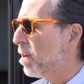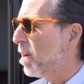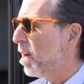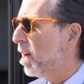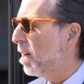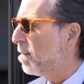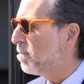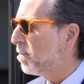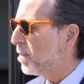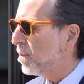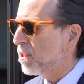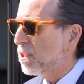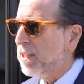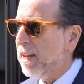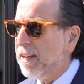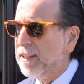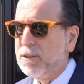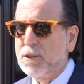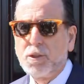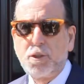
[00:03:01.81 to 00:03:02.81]
uh,
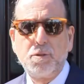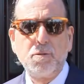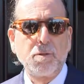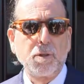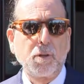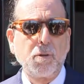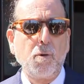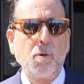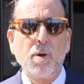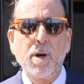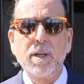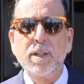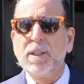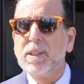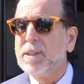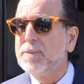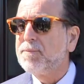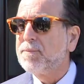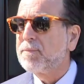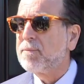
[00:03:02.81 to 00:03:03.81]
sent to the court,
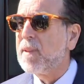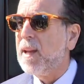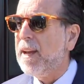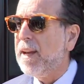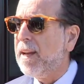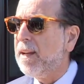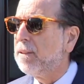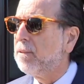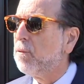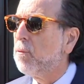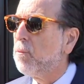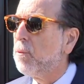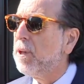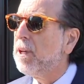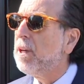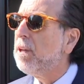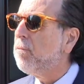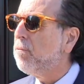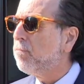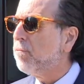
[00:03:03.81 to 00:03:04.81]
and
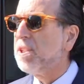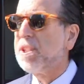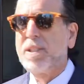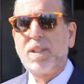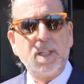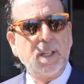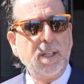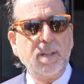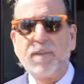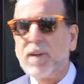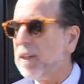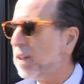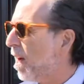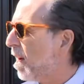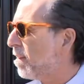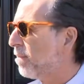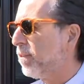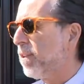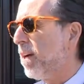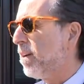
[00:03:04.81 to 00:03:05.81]
we receive a lot
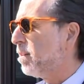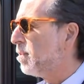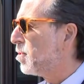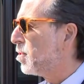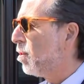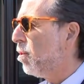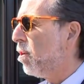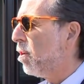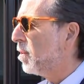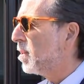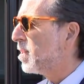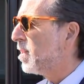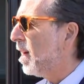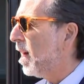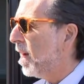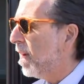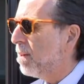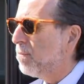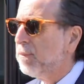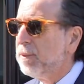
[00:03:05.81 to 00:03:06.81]
of letters all the
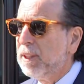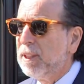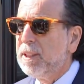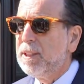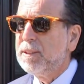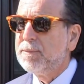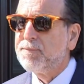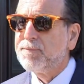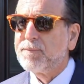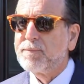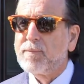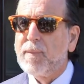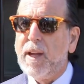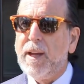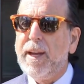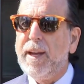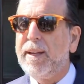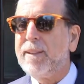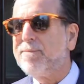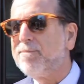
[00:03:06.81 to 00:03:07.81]
time.
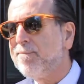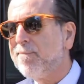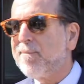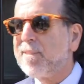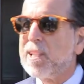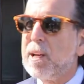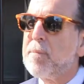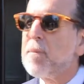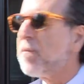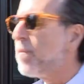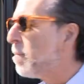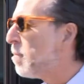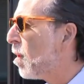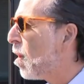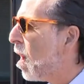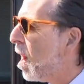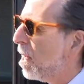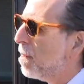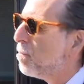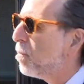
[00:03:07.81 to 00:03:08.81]
And some of them are
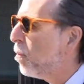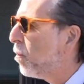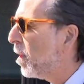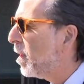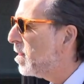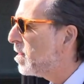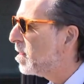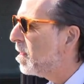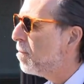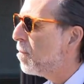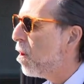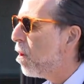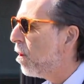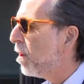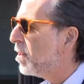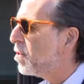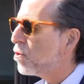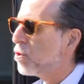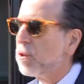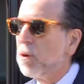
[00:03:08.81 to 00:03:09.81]
on point and some
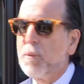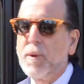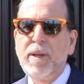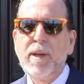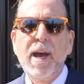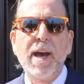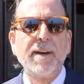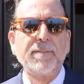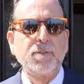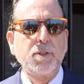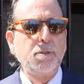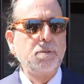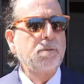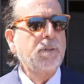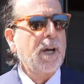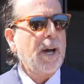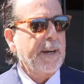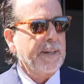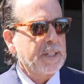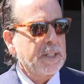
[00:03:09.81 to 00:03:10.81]
aren't, so we have to
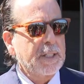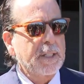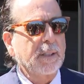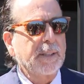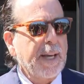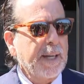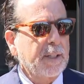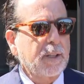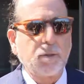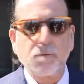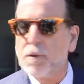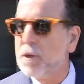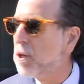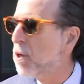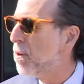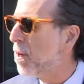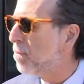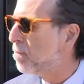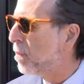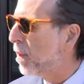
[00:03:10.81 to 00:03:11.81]
kind of select through
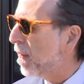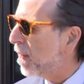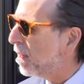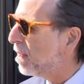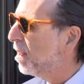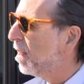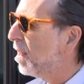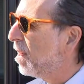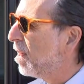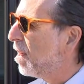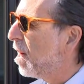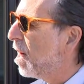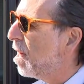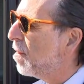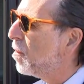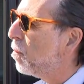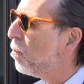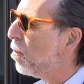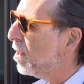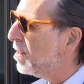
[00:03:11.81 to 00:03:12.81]
and pick uh,
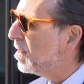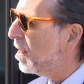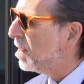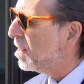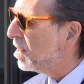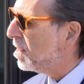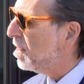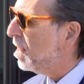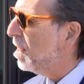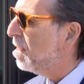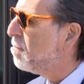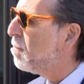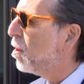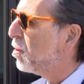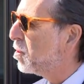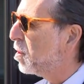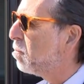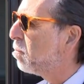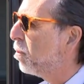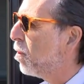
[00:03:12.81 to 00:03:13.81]
the ones that seem
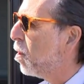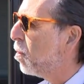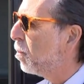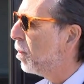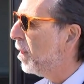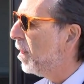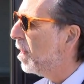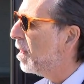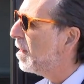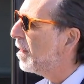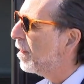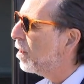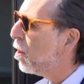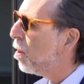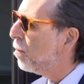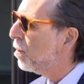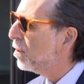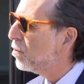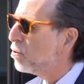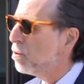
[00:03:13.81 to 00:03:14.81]
most appropriate and are
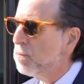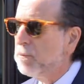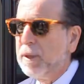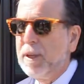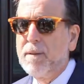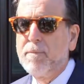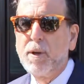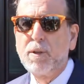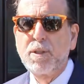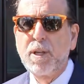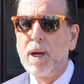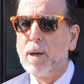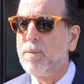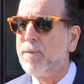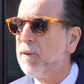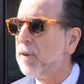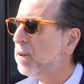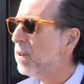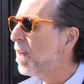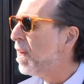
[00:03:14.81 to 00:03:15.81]
going to be most
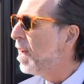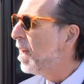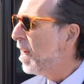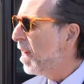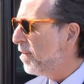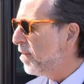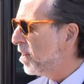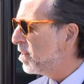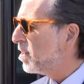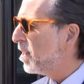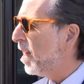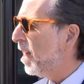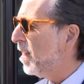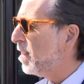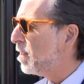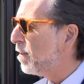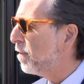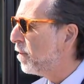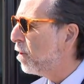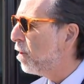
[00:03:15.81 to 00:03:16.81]
helpful. In this
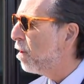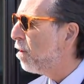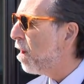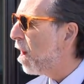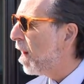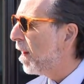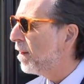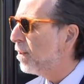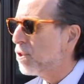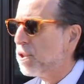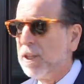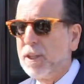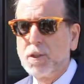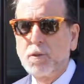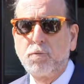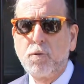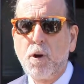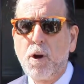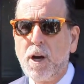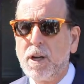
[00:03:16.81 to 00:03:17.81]
case, for Her Honor, Judge
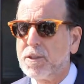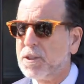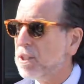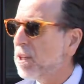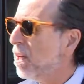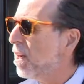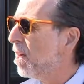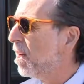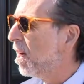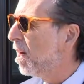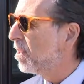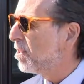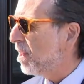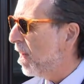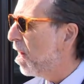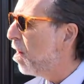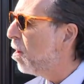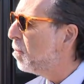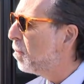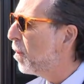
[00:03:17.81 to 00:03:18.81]
Ross, uh, to
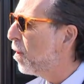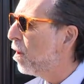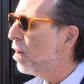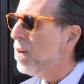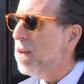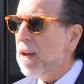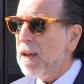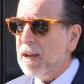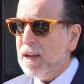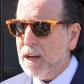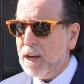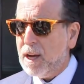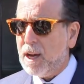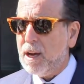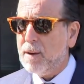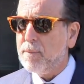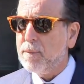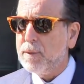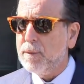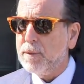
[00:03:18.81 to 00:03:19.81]
help her
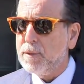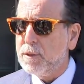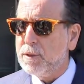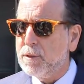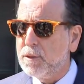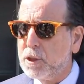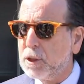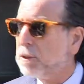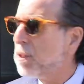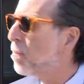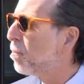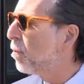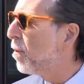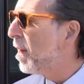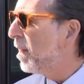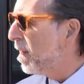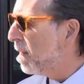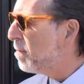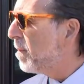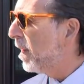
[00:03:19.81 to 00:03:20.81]
um, deliberate
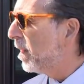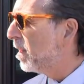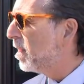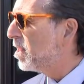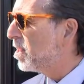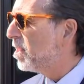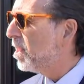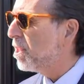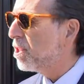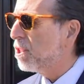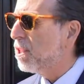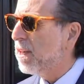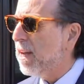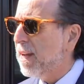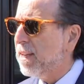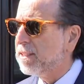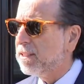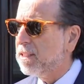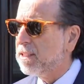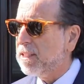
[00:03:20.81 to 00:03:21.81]
and make a decision
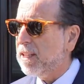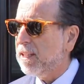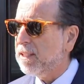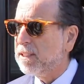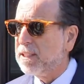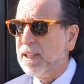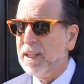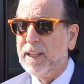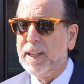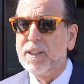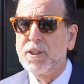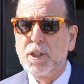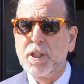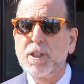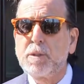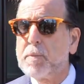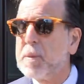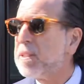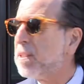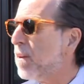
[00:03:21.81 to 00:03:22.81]
as to sentencing. And she
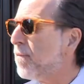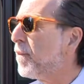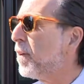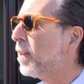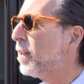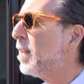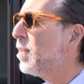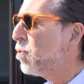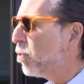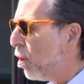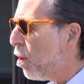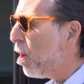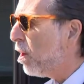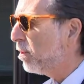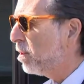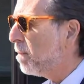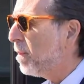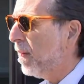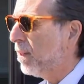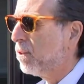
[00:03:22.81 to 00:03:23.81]
specifically talked
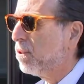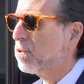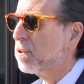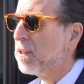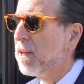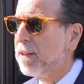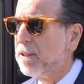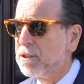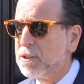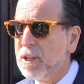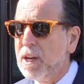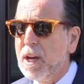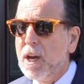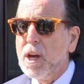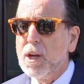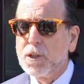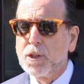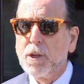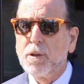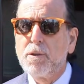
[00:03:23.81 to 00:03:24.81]
about those letters.
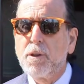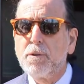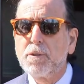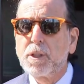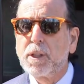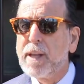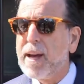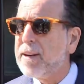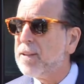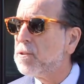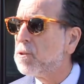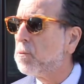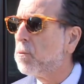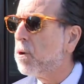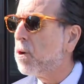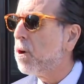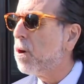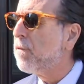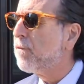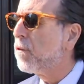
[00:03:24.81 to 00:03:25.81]
So those letters
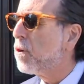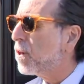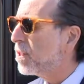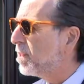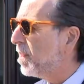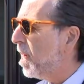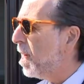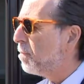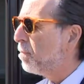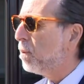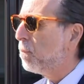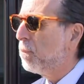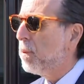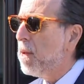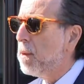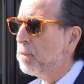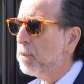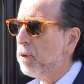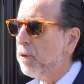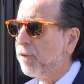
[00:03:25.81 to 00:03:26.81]
were, for example,
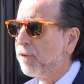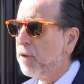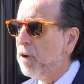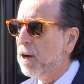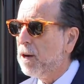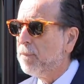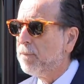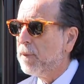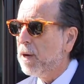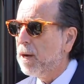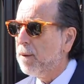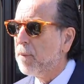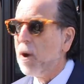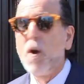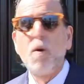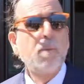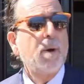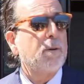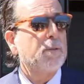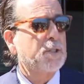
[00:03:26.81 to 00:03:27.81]
people from um,
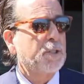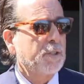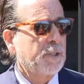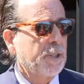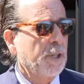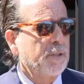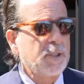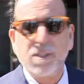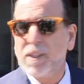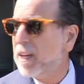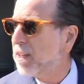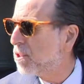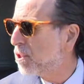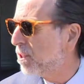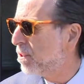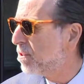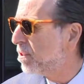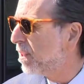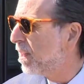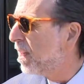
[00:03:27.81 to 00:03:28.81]
homeowners
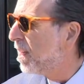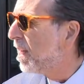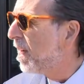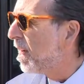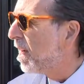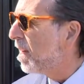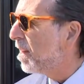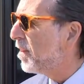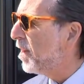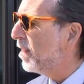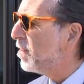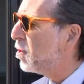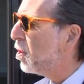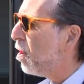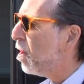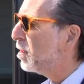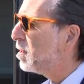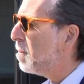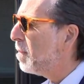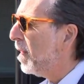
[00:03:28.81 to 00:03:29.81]
associations that
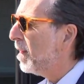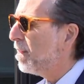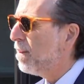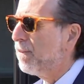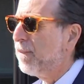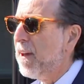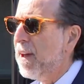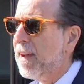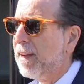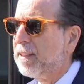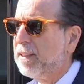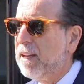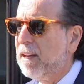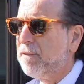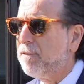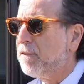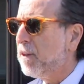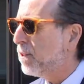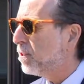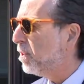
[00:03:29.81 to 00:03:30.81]
talked about the fact that
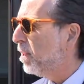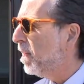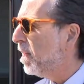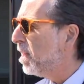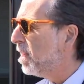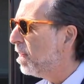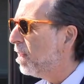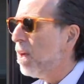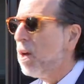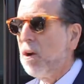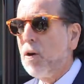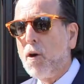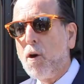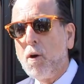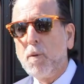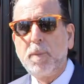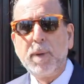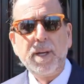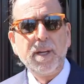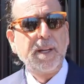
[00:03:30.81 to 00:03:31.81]
Victor Hill,
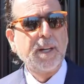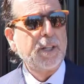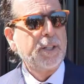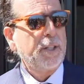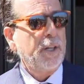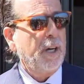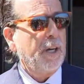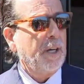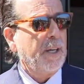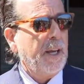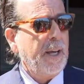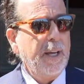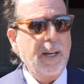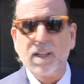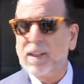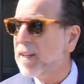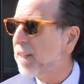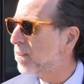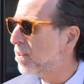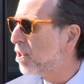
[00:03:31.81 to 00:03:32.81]
albeit a, a, an
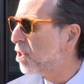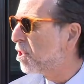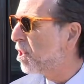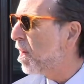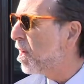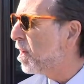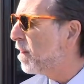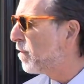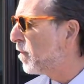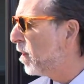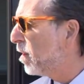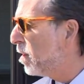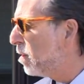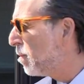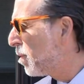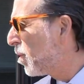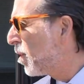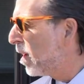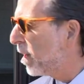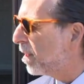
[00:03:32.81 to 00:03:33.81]
elected sheriff that you
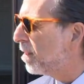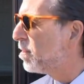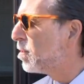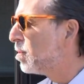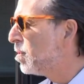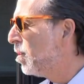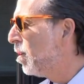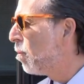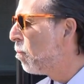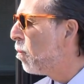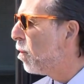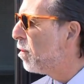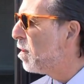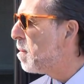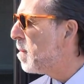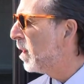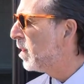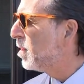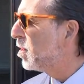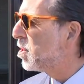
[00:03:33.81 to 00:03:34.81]
think is you know worried
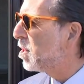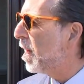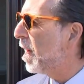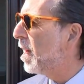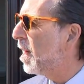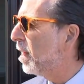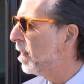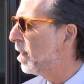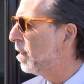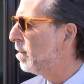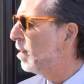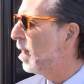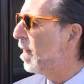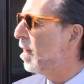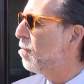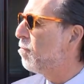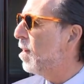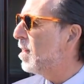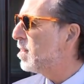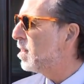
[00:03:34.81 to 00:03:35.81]
about the jail and, and
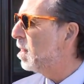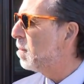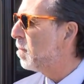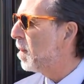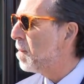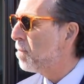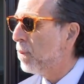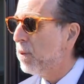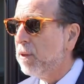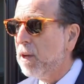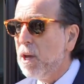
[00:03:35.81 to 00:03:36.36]
arresting people,